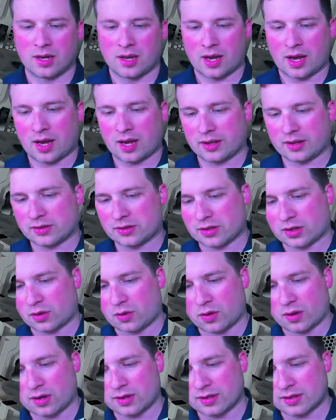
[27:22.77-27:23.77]
Uh, there's a
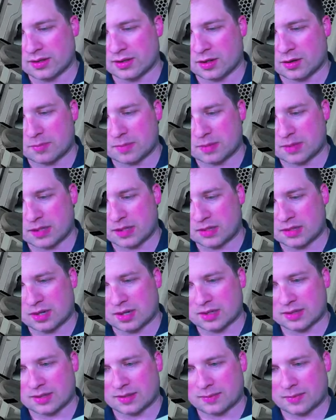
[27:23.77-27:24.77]
greater than 0%
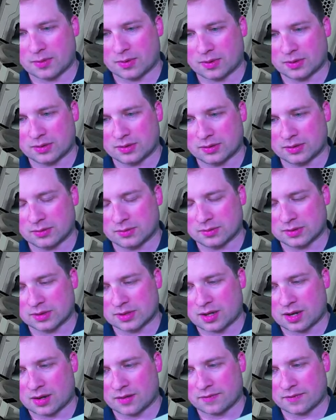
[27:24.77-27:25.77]
chance I'm going to
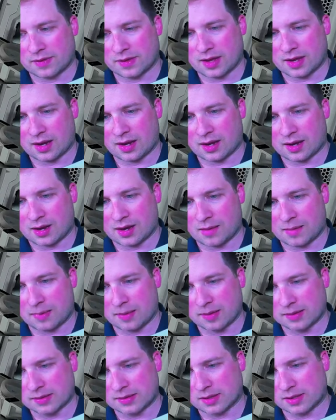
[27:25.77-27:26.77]
scuff that
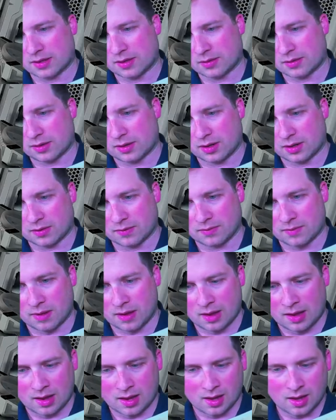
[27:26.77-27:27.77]
up. So, you know,
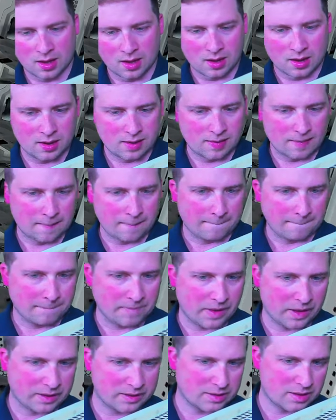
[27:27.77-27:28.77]

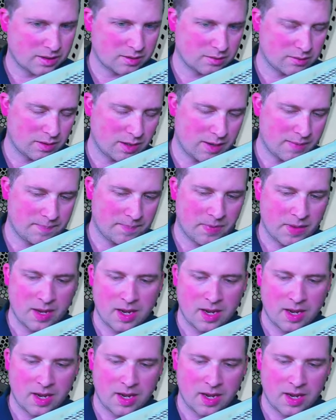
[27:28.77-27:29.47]
let's not do that.